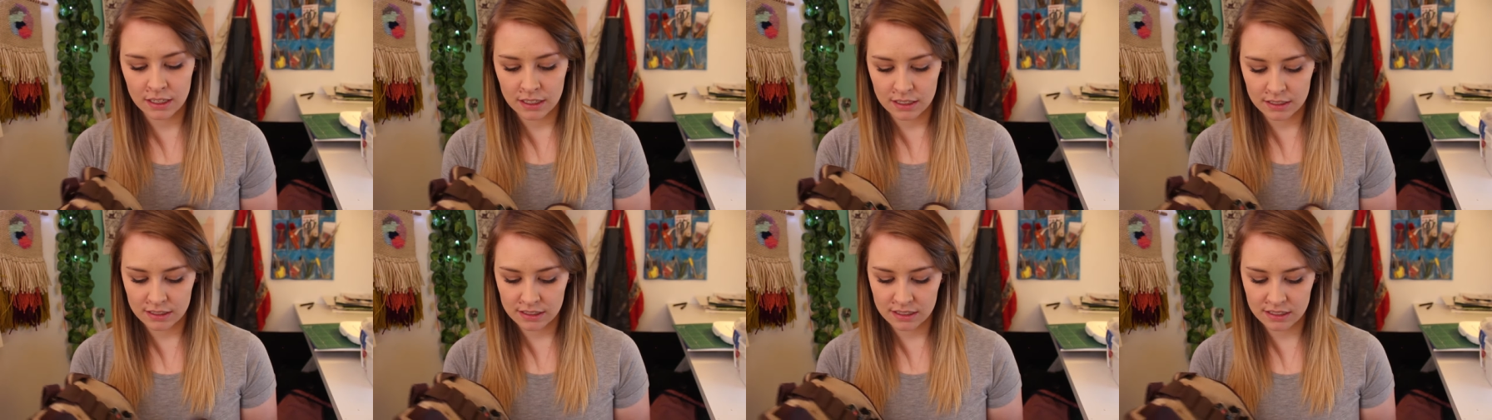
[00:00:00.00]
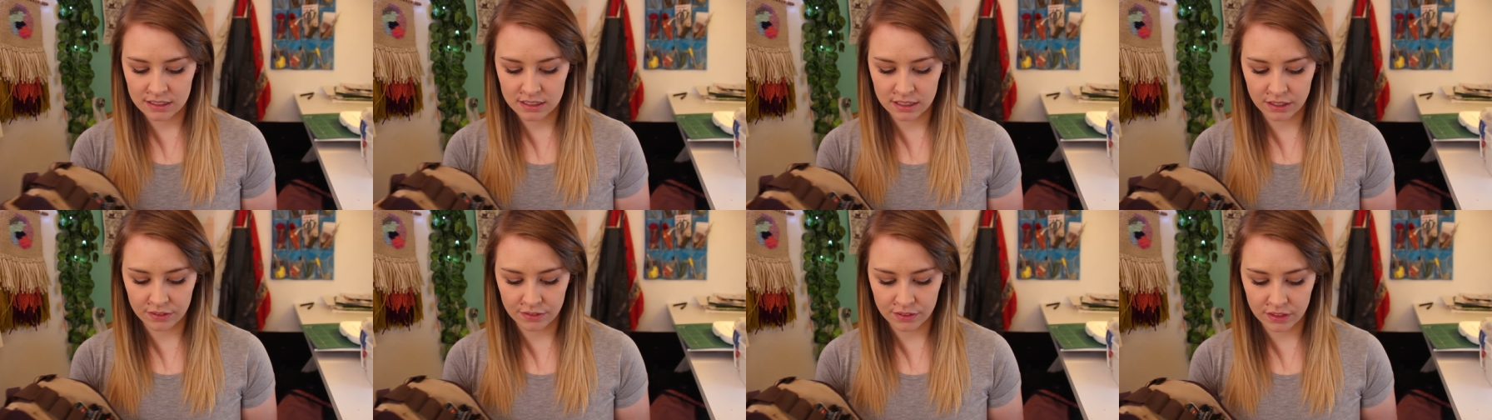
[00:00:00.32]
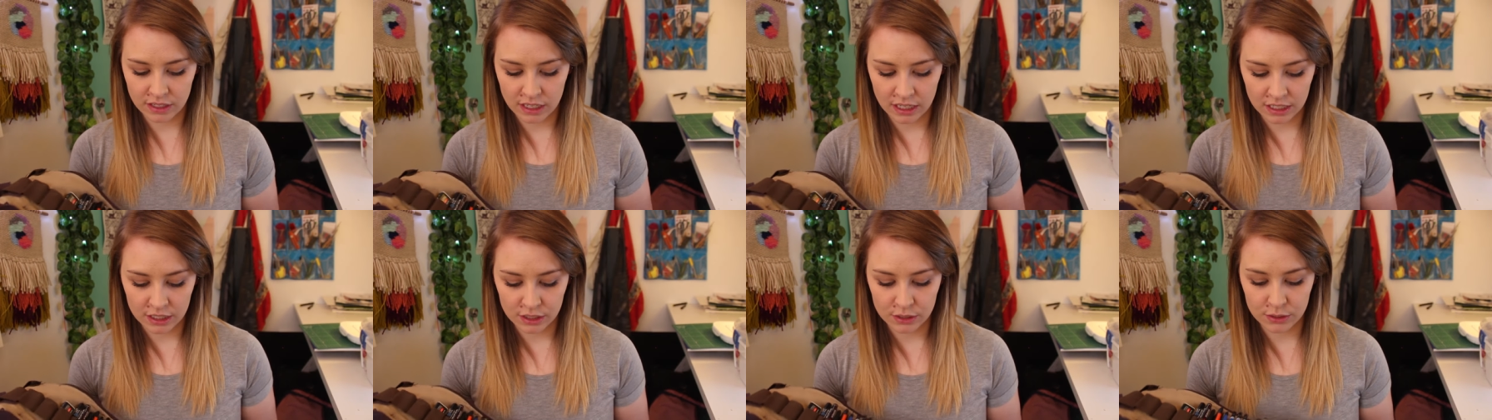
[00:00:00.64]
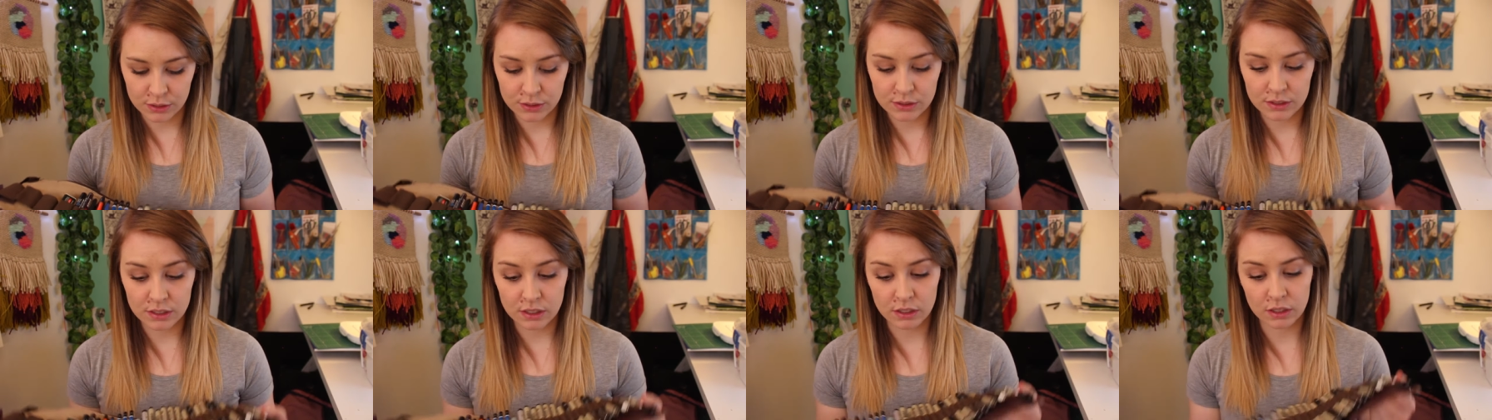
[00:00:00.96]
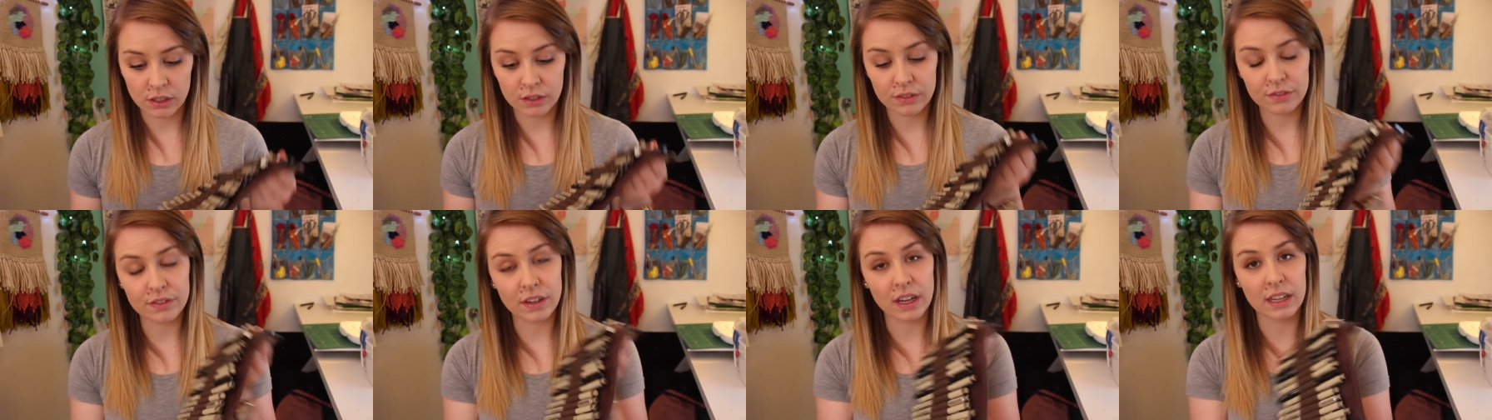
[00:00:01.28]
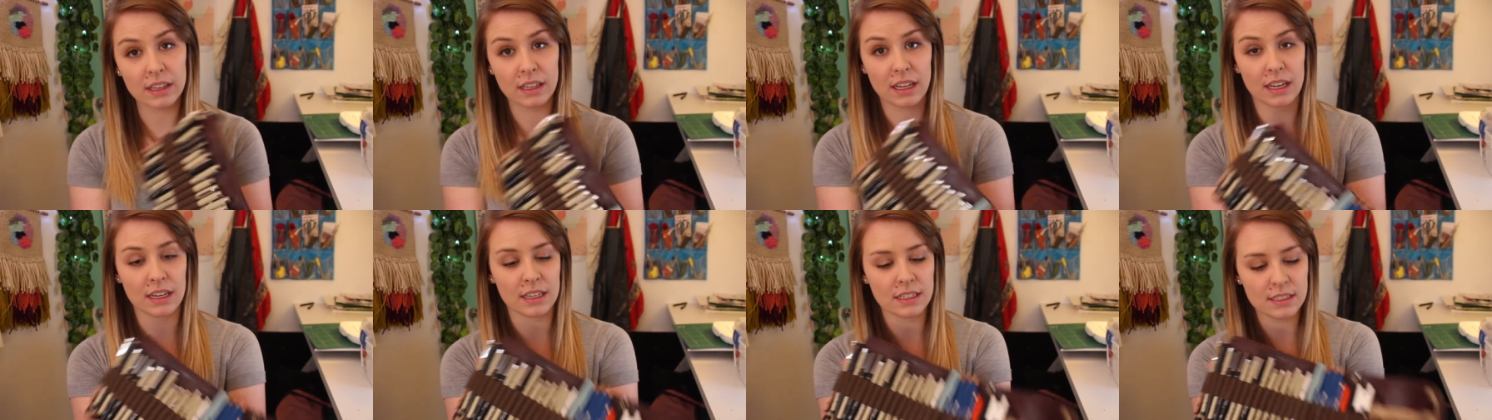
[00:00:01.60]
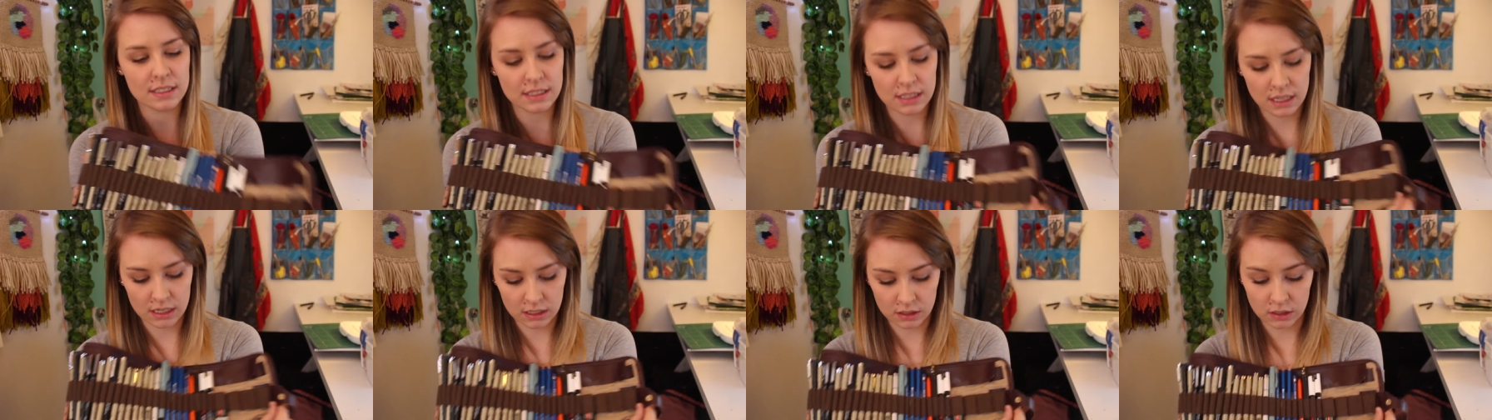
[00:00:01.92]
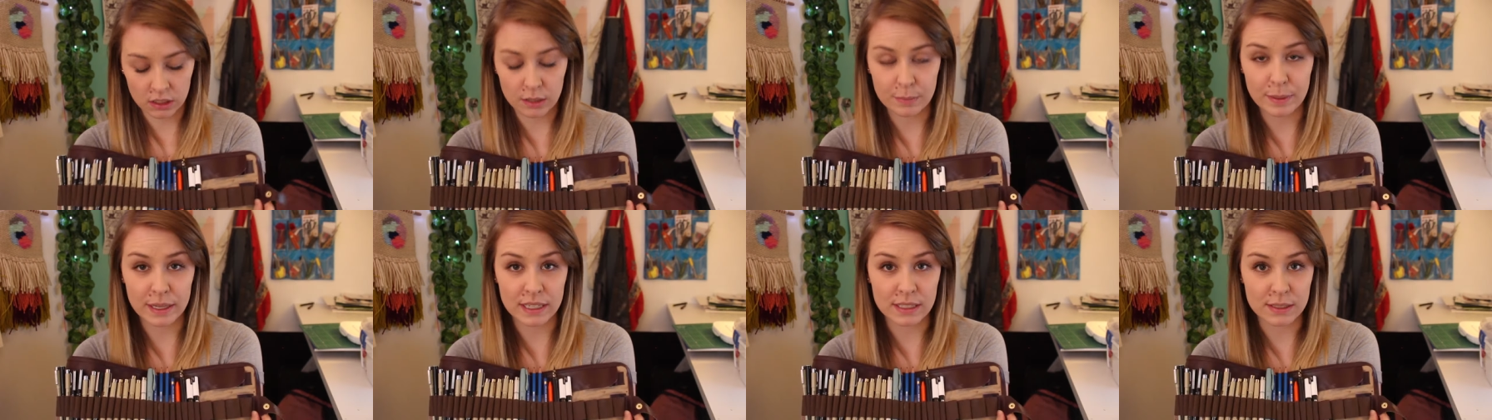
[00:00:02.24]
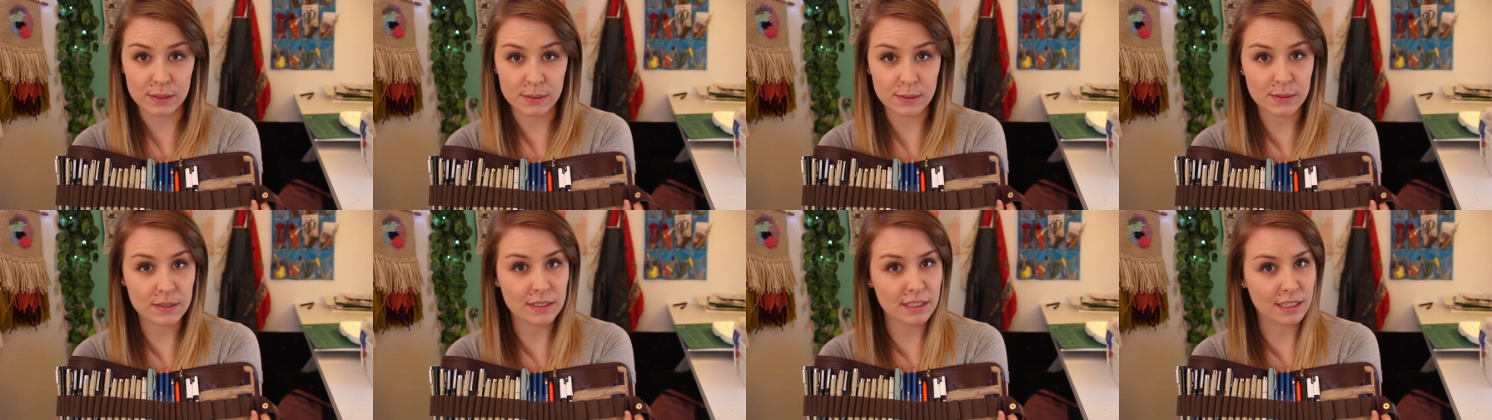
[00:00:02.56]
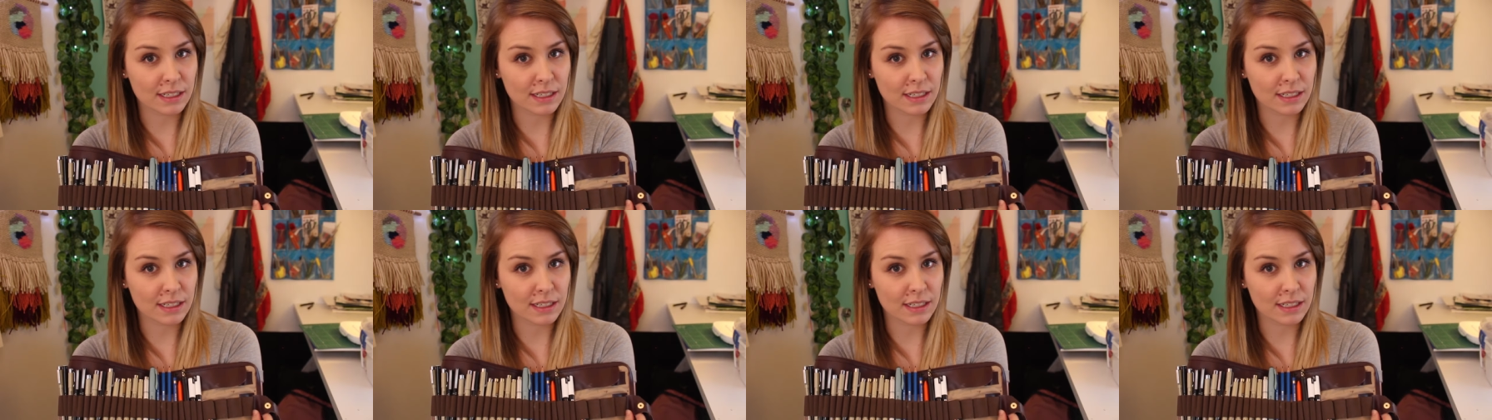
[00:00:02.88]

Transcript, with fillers: stuff that I use, a lot of fine liners and a lot of pencils,